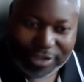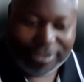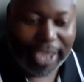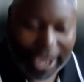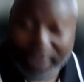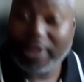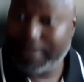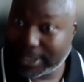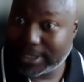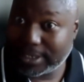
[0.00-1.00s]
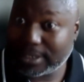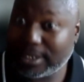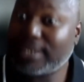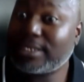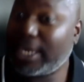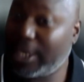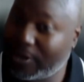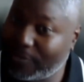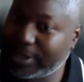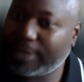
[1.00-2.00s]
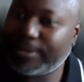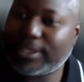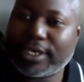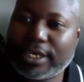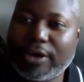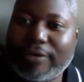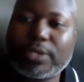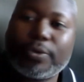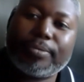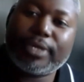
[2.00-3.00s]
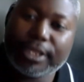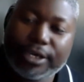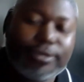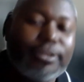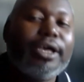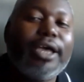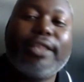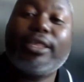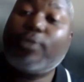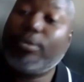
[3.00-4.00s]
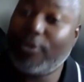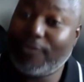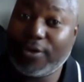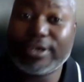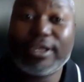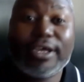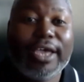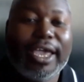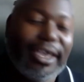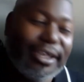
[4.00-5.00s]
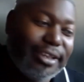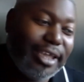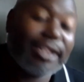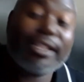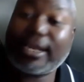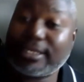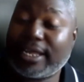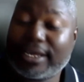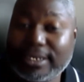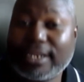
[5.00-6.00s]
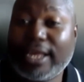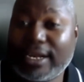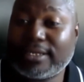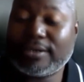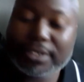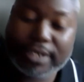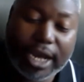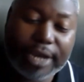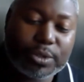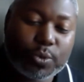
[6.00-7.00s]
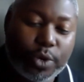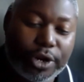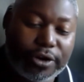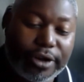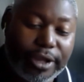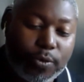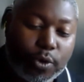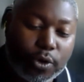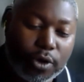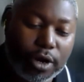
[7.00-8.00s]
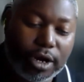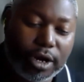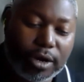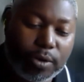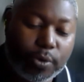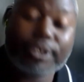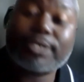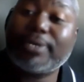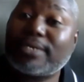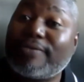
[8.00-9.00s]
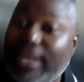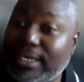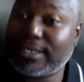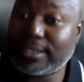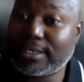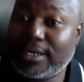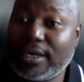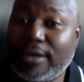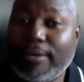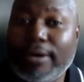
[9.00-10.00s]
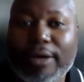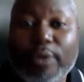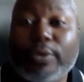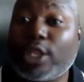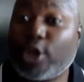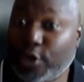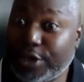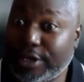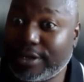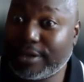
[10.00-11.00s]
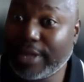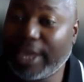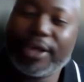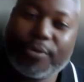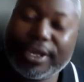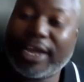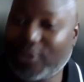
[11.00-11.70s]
handle our business, take care of what needed to be taken care of so we can be legal, and then we move on. And a lot of, like I said, a lot of those times were expensive lessons, but we learned and we got